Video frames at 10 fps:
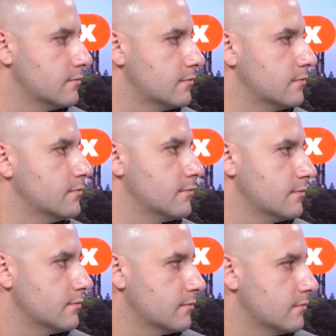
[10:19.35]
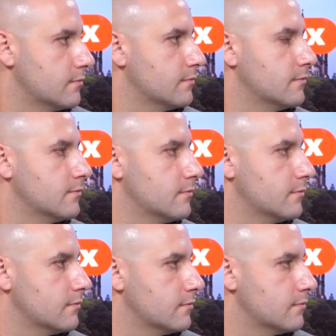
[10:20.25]

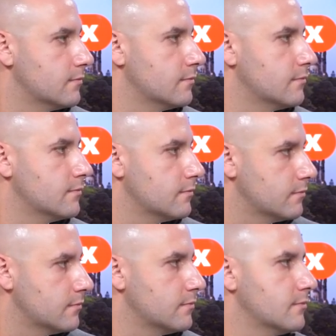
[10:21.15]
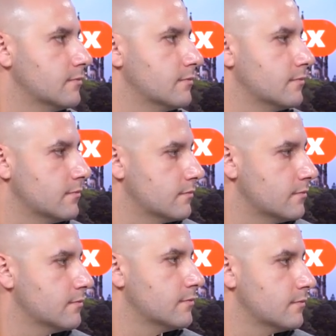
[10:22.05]

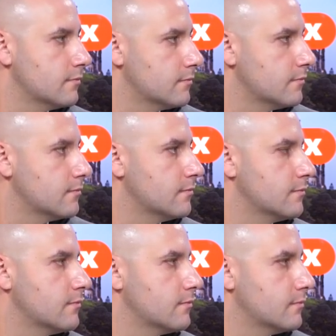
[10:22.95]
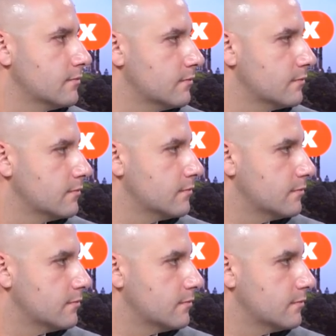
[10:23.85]
No words are spoken by the person on screen.